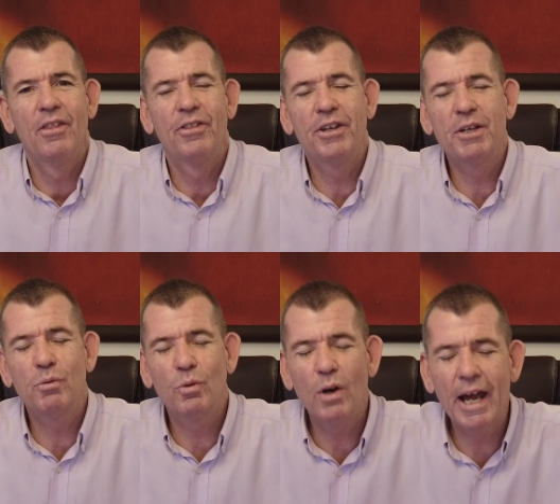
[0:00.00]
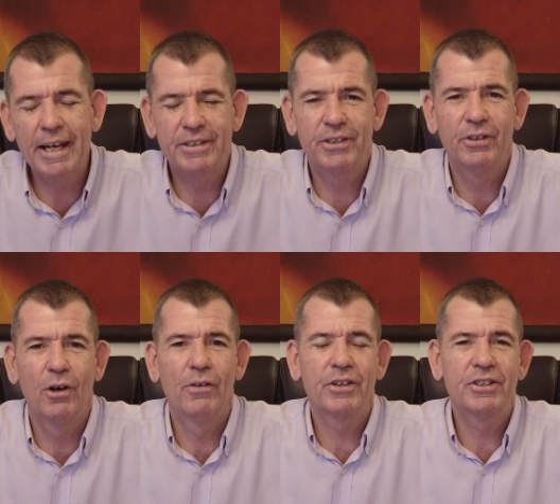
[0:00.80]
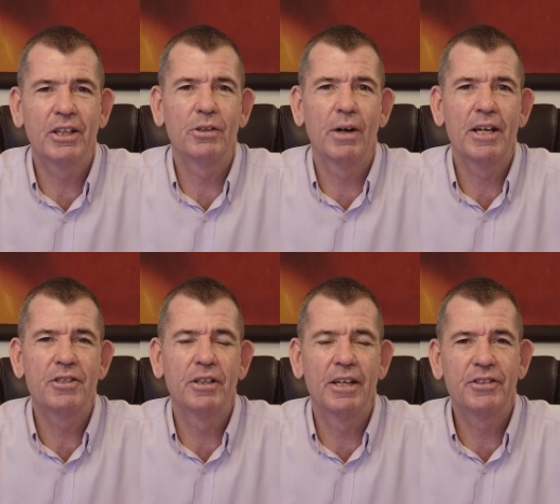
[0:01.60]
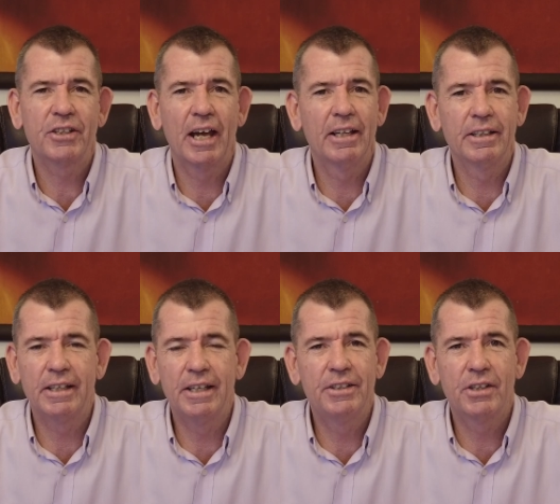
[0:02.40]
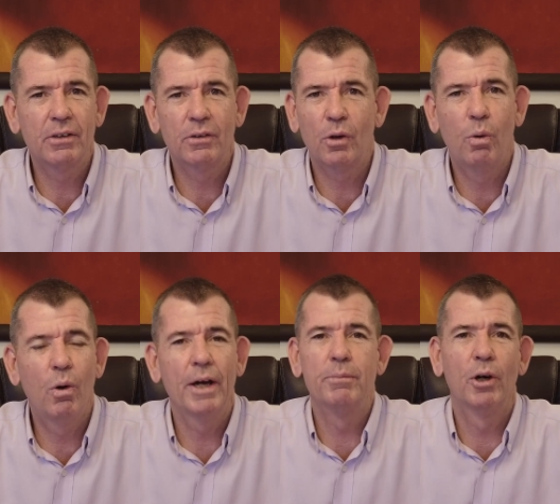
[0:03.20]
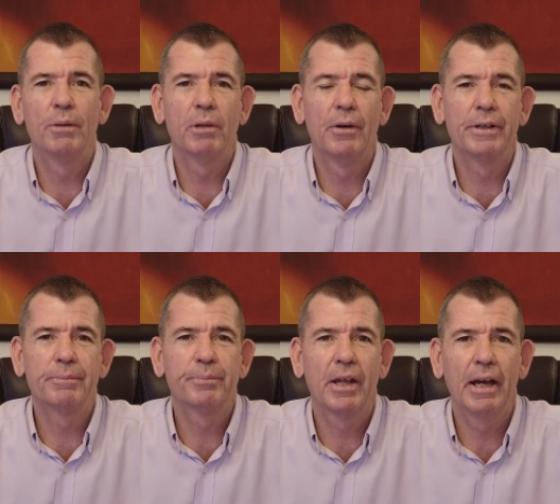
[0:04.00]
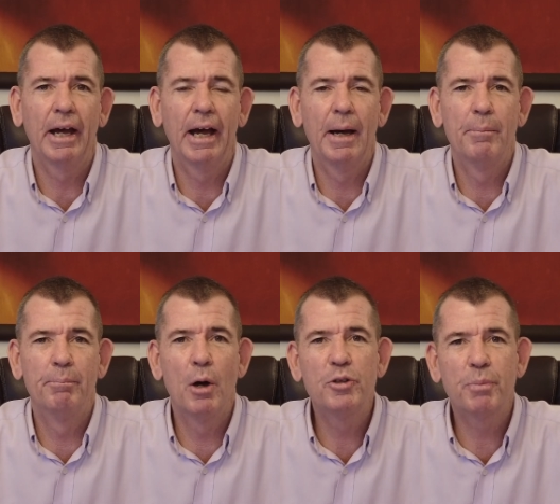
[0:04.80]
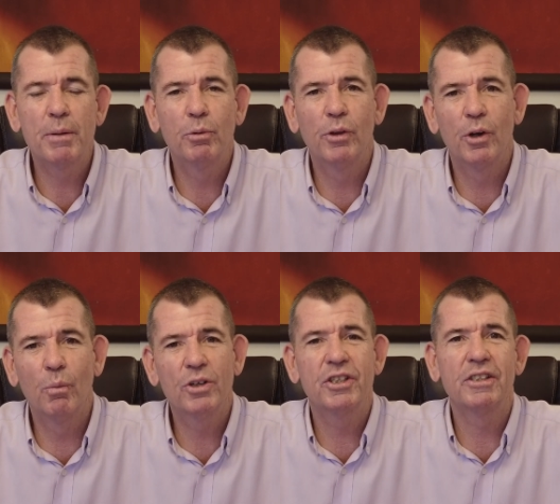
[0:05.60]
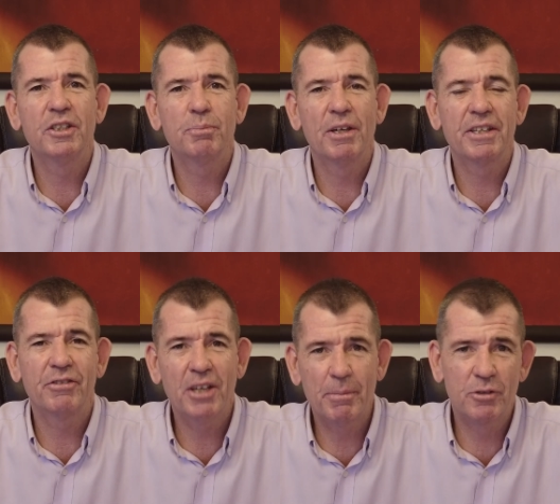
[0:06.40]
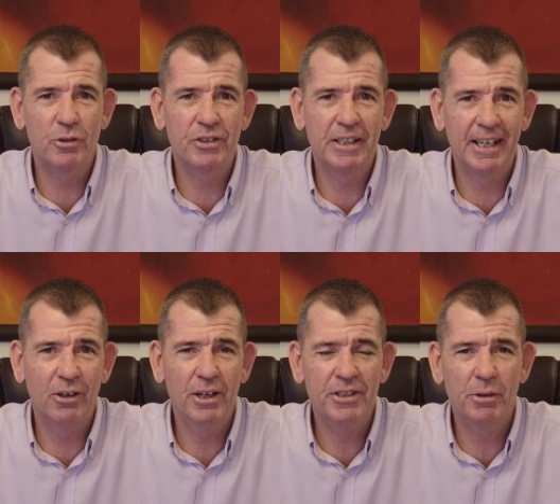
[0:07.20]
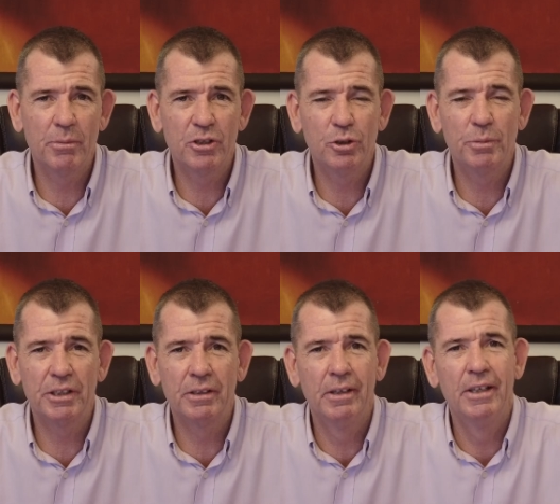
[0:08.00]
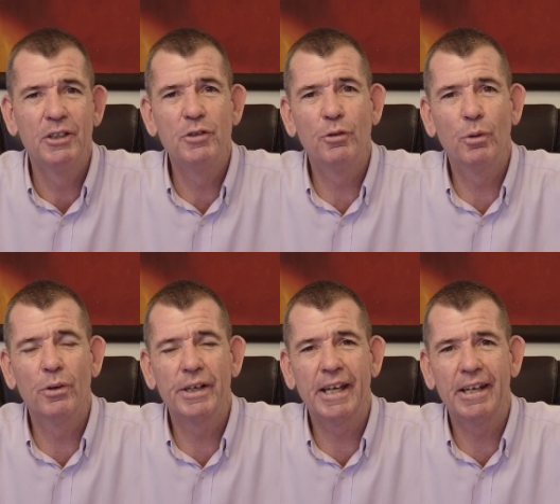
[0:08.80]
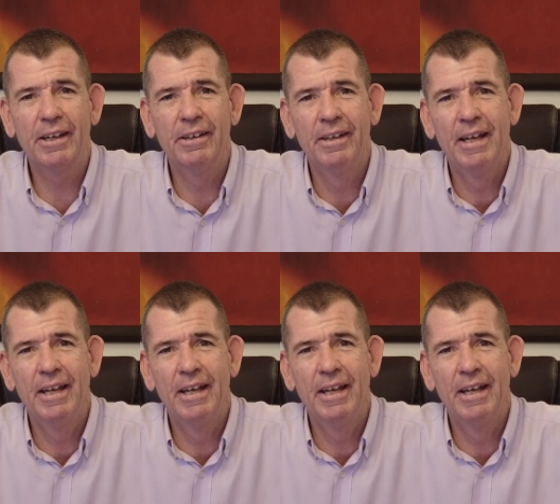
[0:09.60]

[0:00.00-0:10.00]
The rate of acceleration and scaling is quite mind-blowing. Most people that are watching this must have some interest in AI, so I'm assuming you've already had